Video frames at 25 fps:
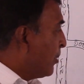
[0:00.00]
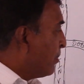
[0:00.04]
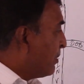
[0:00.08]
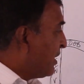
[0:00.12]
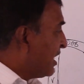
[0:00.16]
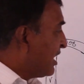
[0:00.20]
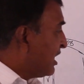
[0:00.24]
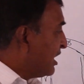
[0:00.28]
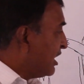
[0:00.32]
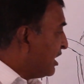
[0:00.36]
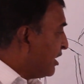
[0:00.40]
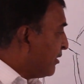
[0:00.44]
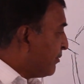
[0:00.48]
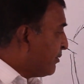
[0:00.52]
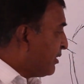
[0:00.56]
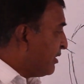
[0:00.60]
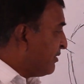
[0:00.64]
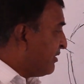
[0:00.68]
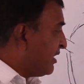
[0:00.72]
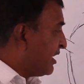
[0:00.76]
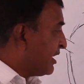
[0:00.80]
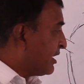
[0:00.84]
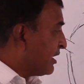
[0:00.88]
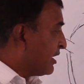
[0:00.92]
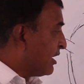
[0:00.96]
But the left
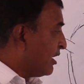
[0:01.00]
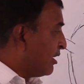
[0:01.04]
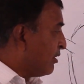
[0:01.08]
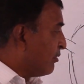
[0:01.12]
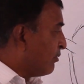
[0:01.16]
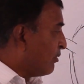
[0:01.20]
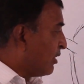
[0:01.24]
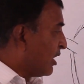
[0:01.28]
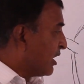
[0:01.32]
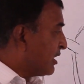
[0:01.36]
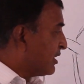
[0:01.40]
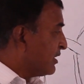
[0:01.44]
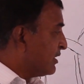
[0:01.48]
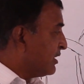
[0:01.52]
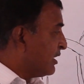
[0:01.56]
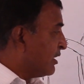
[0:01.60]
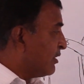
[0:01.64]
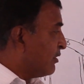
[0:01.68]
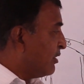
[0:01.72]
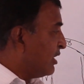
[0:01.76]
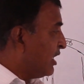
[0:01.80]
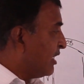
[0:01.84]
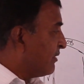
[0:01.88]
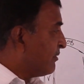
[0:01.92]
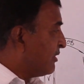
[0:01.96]
ventricle, what is the
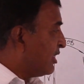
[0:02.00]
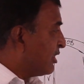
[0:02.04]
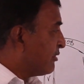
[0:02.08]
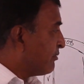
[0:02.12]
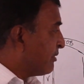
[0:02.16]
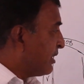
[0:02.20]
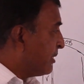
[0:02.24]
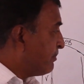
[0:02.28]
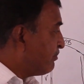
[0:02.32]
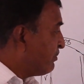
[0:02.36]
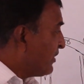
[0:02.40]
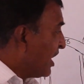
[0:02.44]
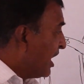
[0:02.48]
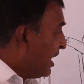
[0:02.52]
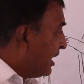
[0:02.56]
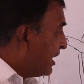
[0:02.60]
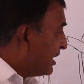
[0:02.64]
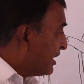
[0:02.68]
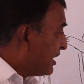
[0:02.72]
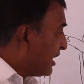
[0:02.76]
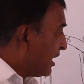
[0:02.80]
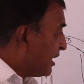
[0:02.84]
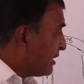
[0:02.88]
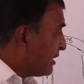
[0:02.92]
role of that one? It